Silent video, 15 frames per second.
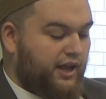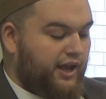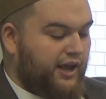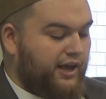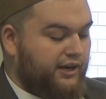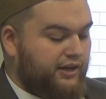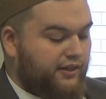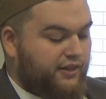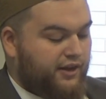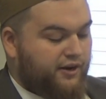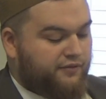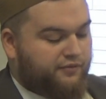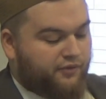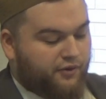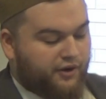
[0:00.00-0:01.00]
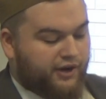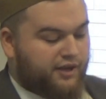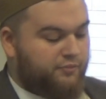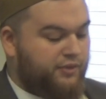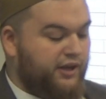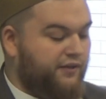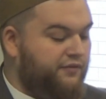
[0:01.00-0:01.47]
and therefore
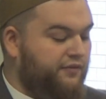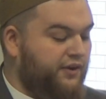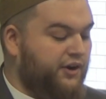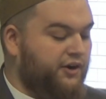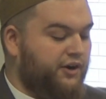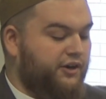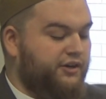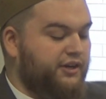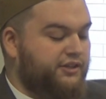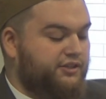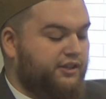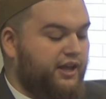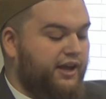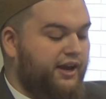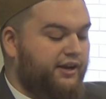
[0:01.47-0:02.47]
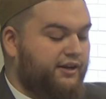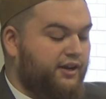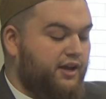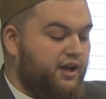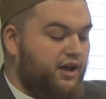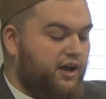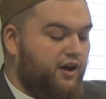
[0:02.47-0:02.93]
it can be a fear or dislike
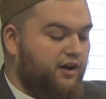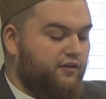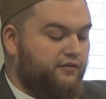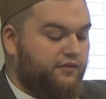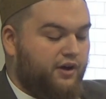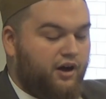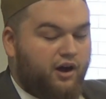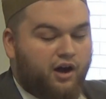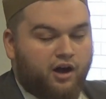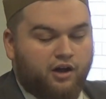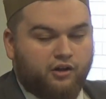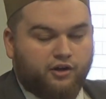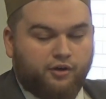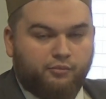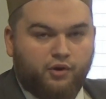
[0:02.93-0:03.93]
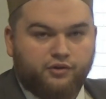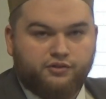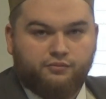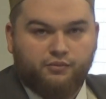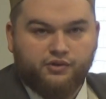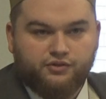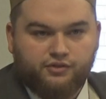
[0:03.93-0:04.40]
of all or
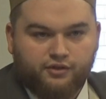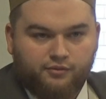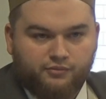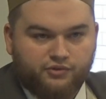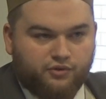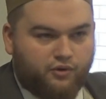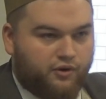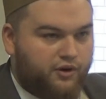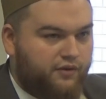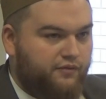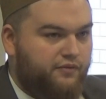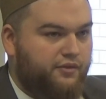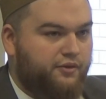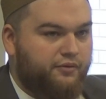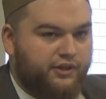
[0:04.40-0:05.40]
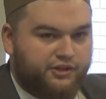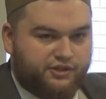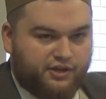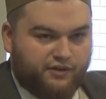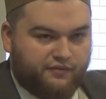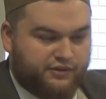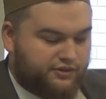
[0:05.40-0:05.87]
most Muslims or of the
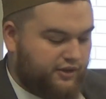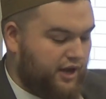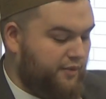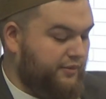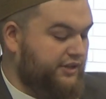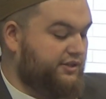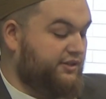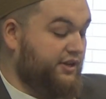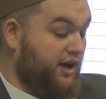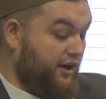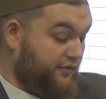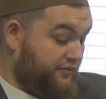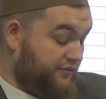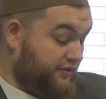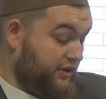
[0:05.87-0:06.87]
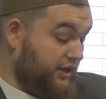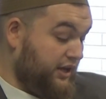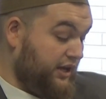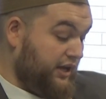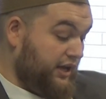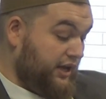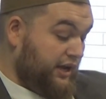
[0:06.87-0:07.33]
religion of Islam itself.
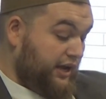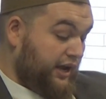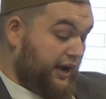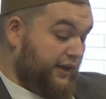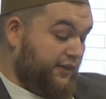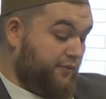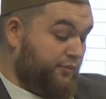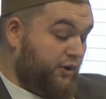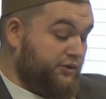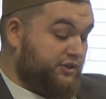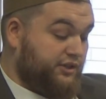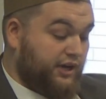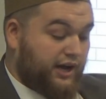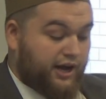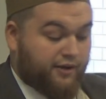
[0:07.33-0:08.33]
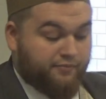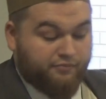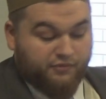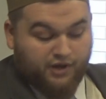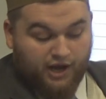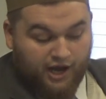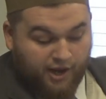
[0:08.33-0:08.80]
And the most
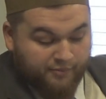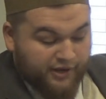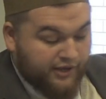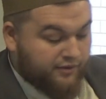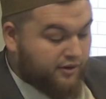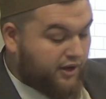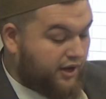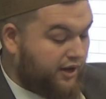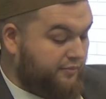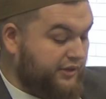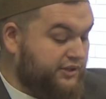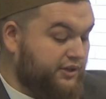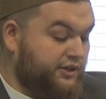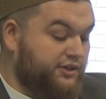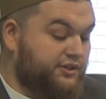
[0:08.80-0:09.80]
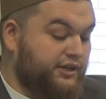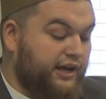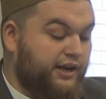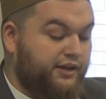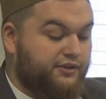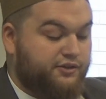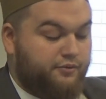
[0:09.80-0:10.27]
common
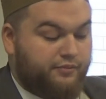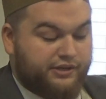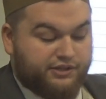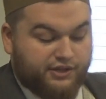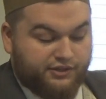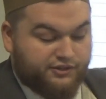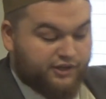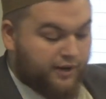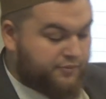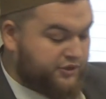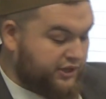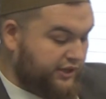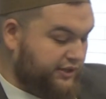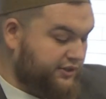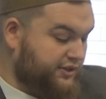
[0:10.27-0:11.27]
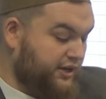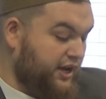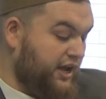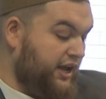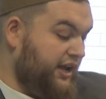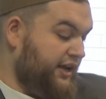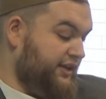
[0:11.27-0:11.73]
misunderstandings or misconceptions
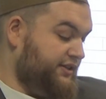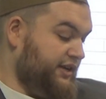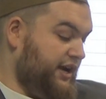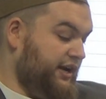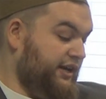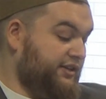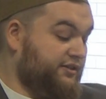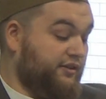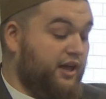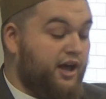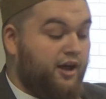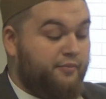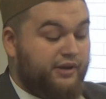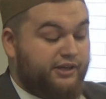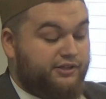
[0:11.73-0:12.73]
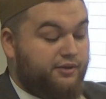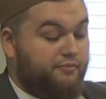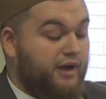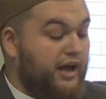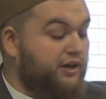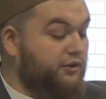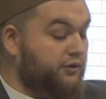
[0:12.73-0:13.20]
is that Islam is a
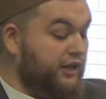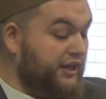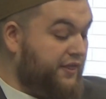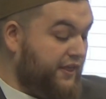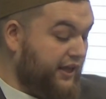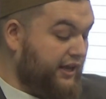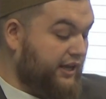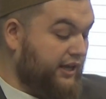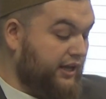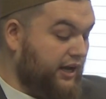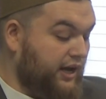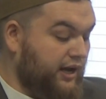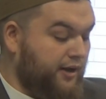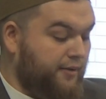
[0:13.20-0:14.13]
monolithic